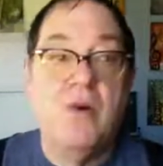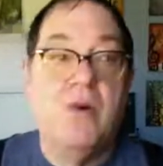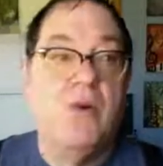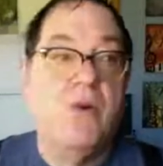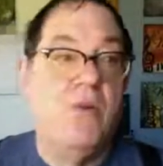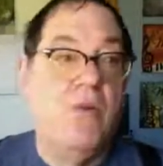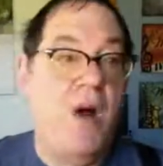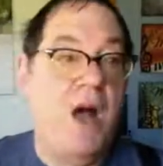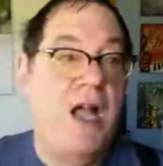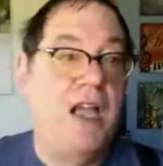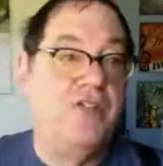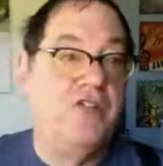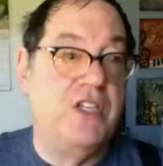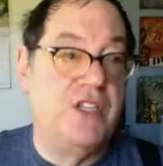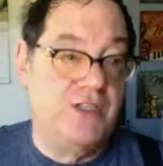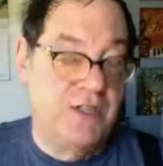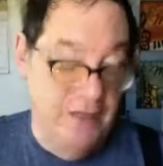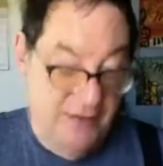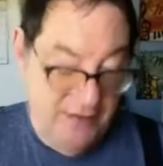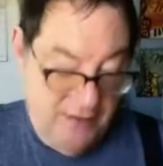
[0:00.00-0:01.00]
Why,
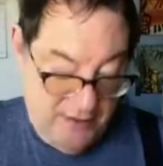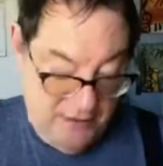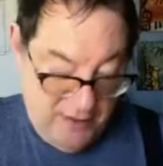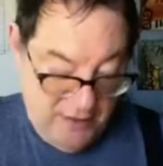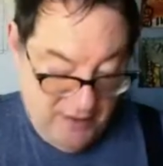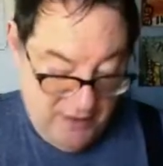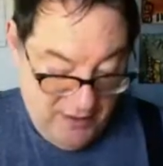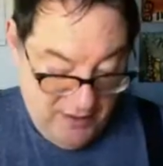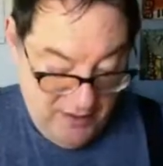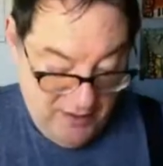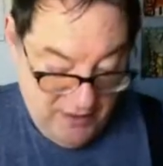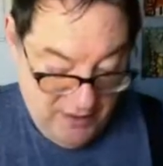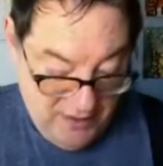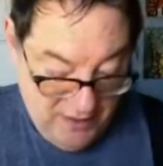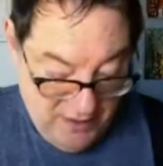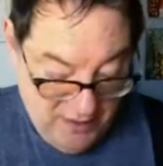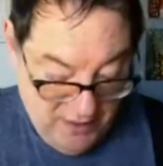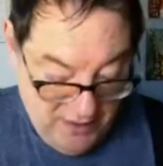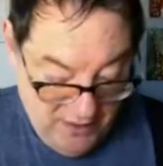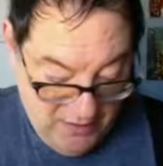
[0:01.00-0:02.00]
Jesus?
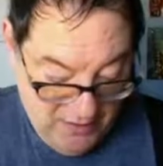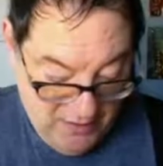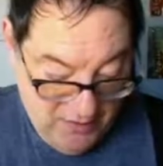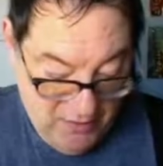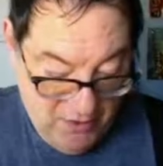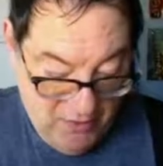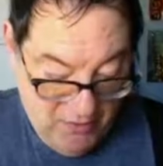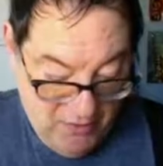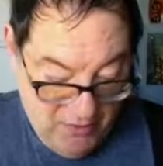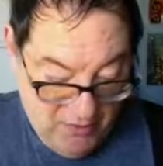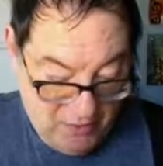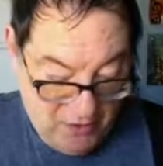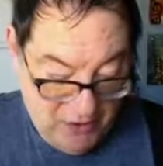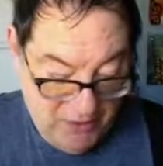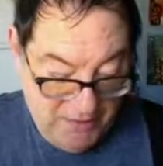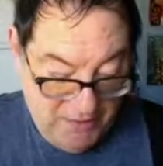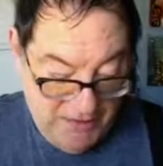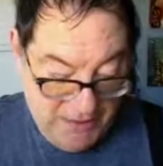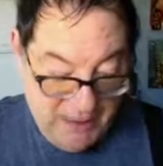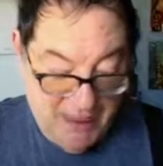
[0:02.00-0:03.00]
Well, we're going to
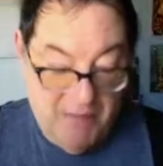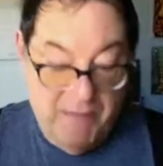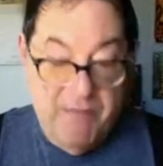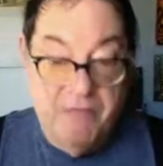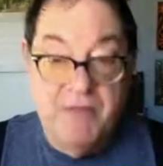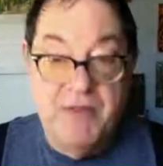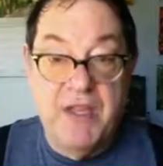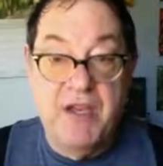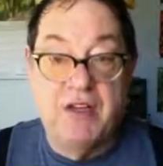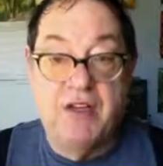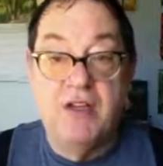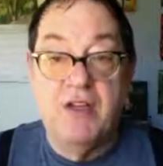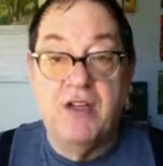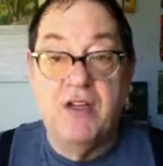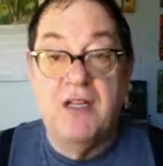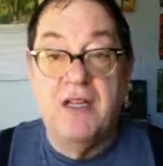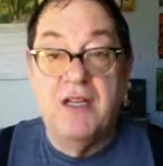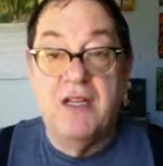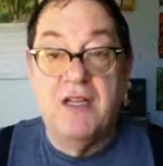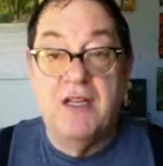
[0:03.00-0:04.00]
pick up there
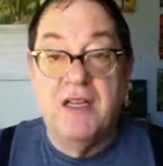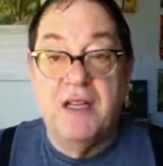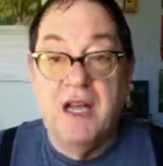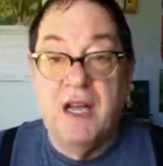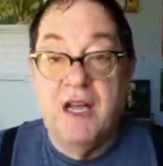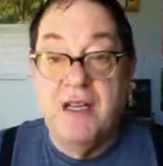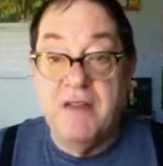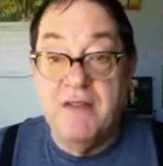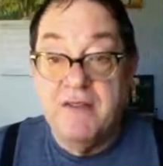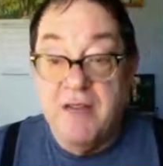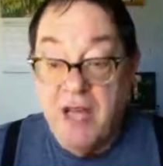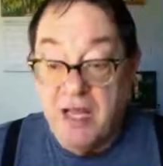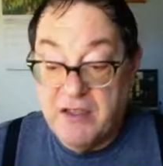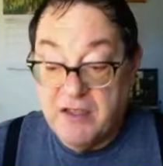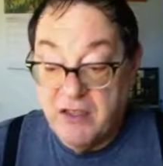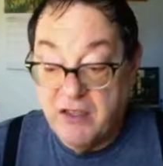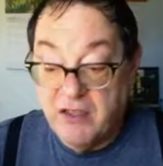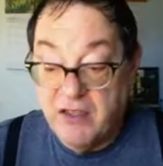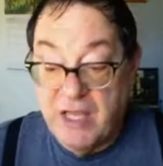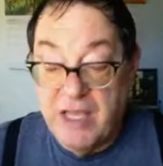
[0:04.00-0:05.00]
uh, not
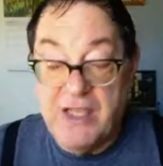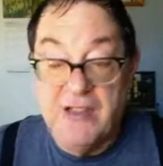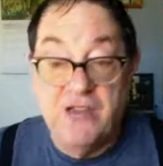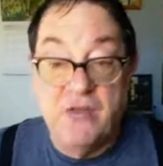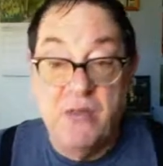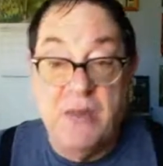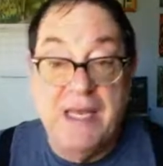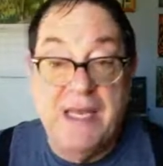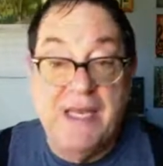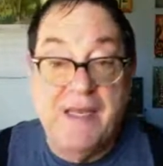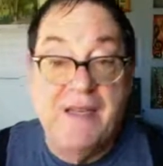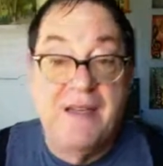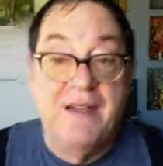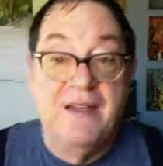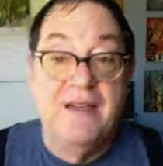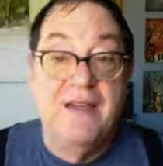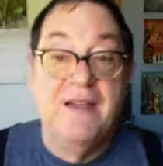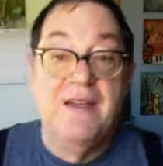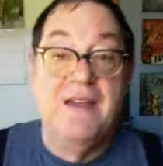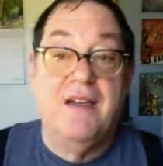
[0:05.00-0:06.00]
till next week
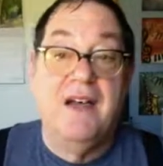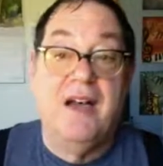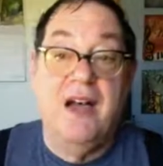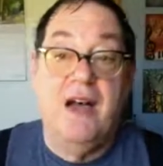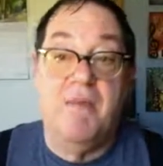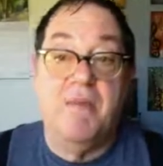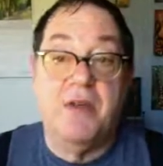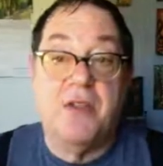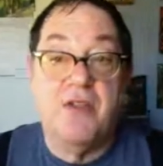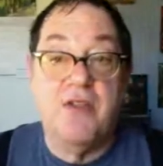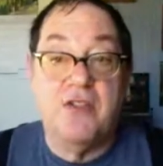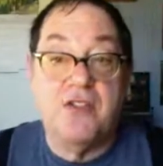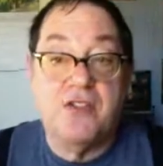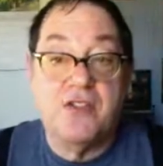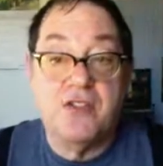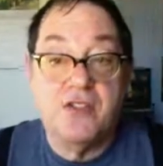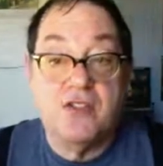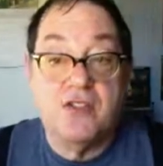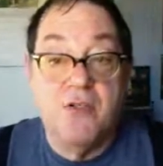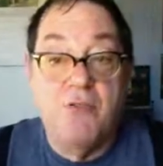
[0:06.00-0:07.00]
uh,
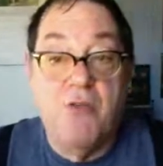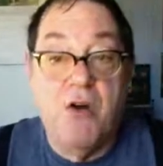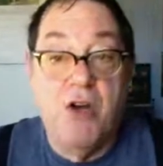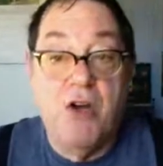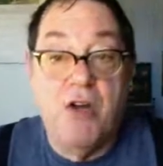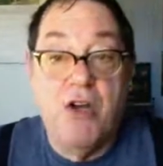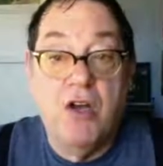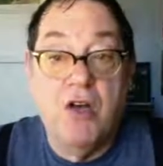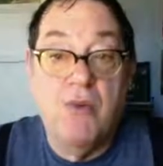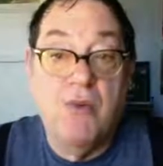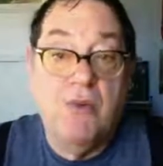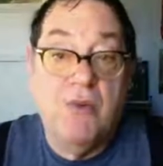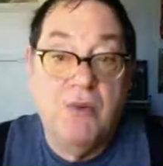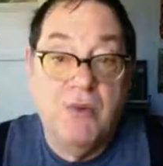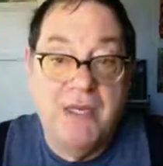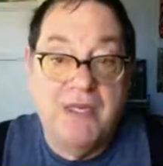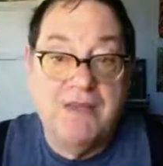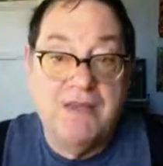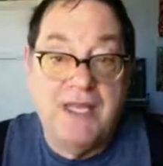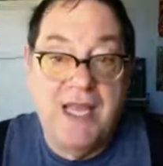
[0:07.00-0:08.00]
because tomorrow,
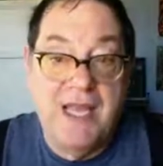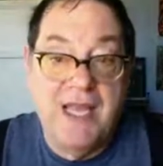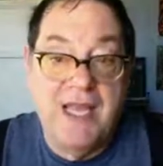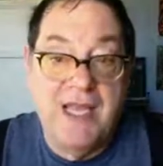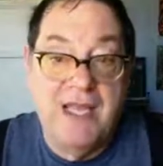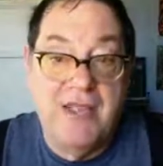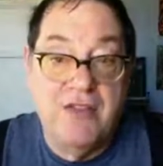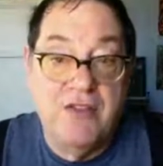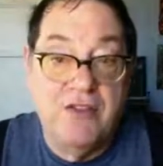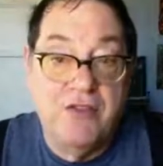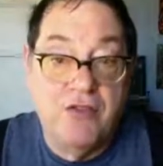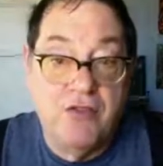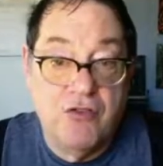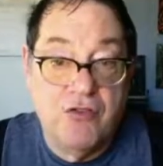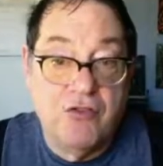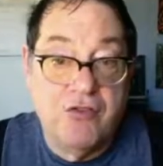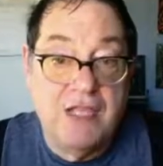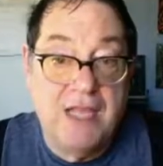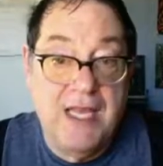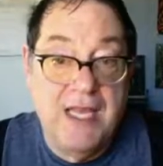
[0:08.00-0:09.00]
Wednesday, and
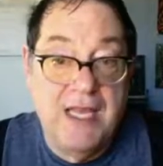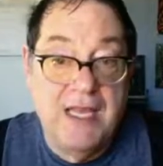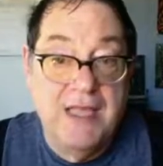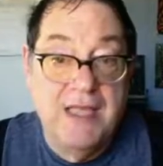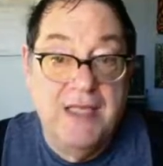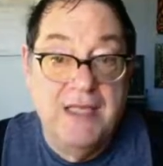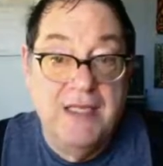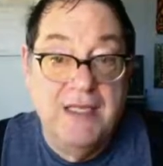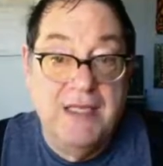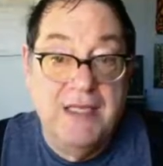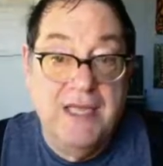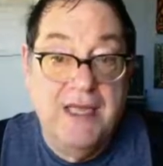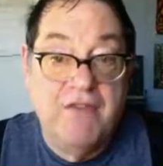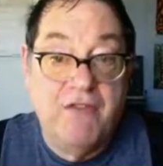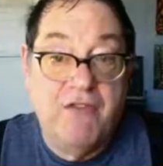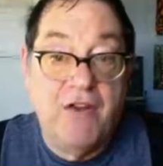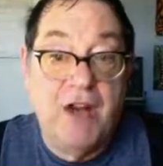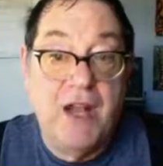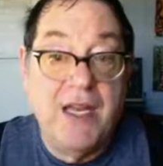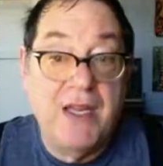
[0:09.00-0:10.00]
Thursday and
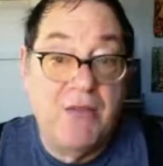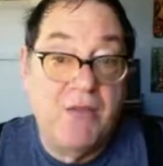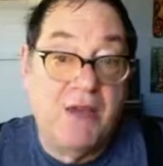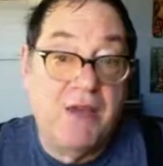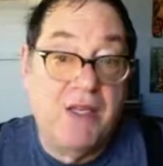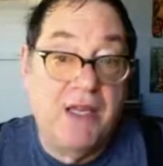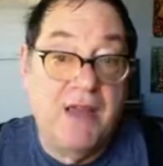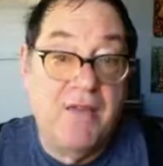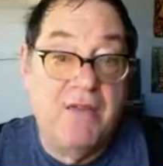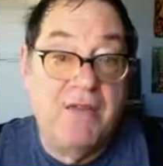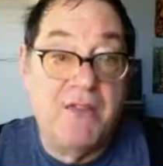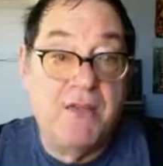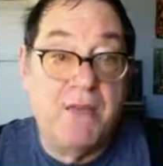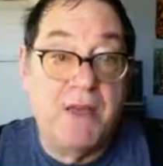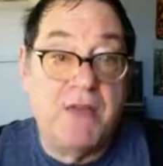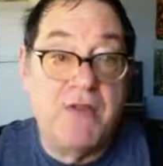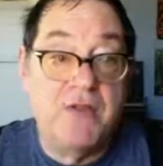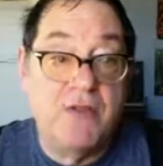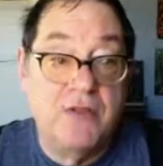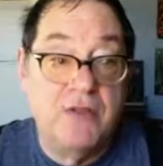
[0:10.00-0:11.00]
Friday, we're going to have
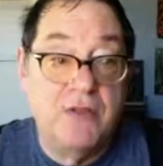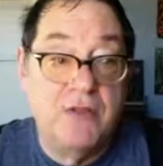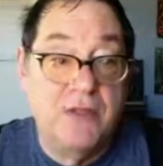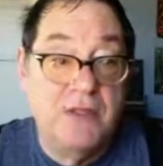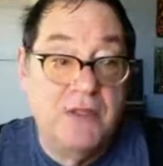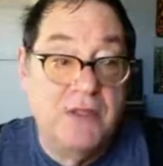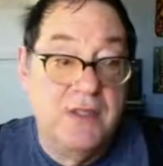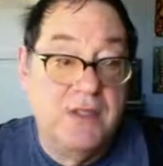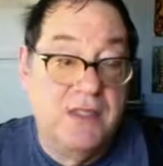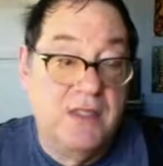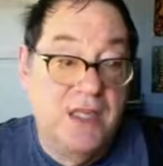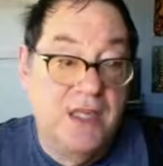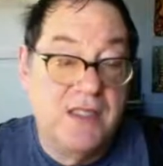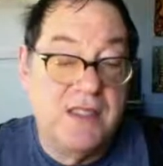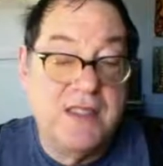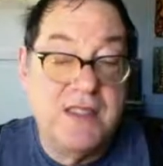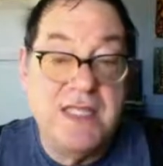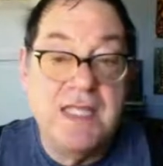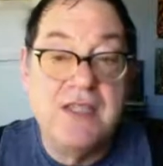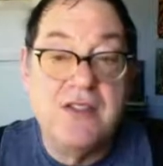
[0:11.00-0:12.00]
special uh,
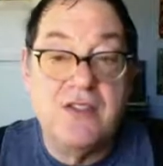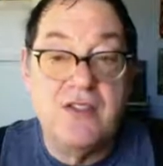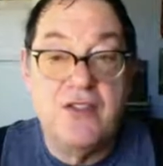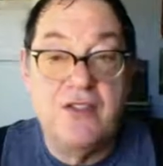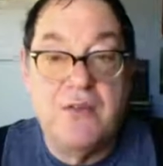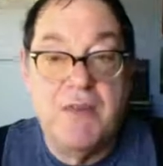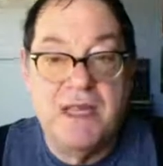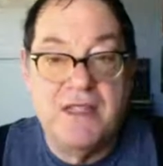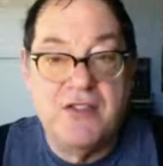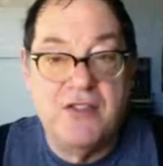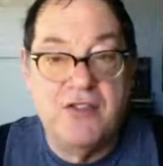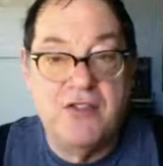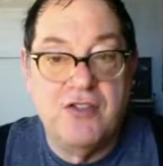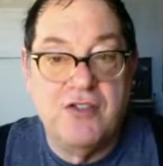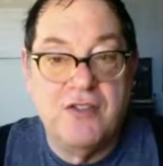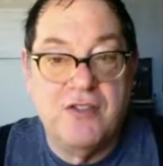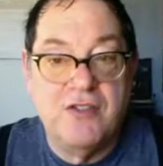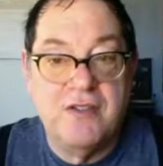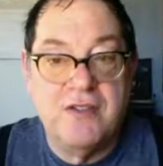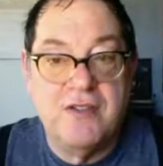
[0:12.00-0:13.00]
seasonal
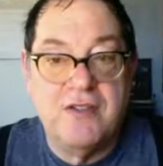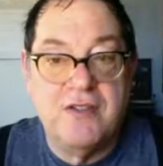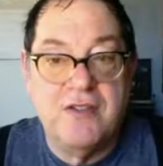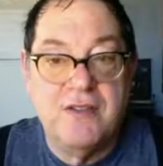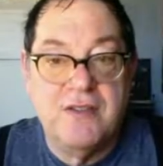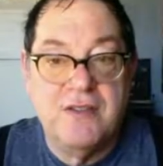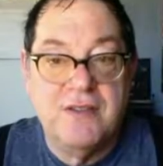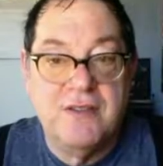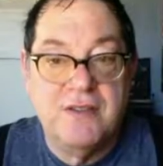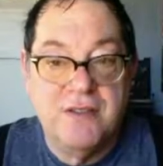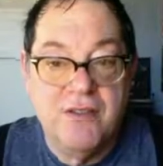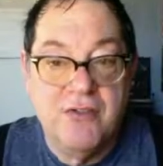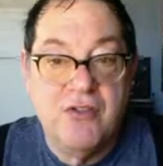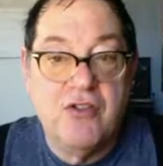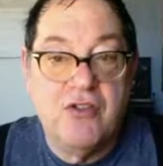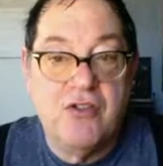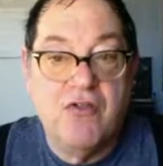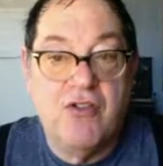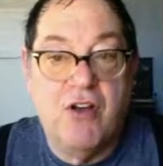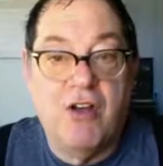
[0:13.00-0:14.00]
messages on
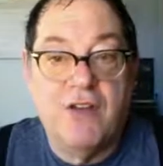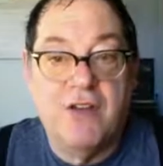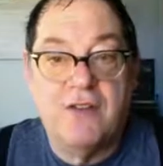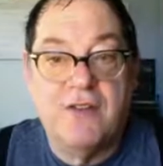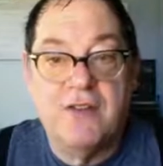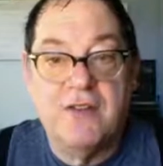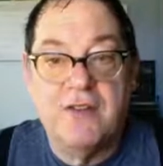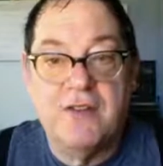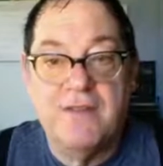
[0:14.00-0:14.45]
the cross.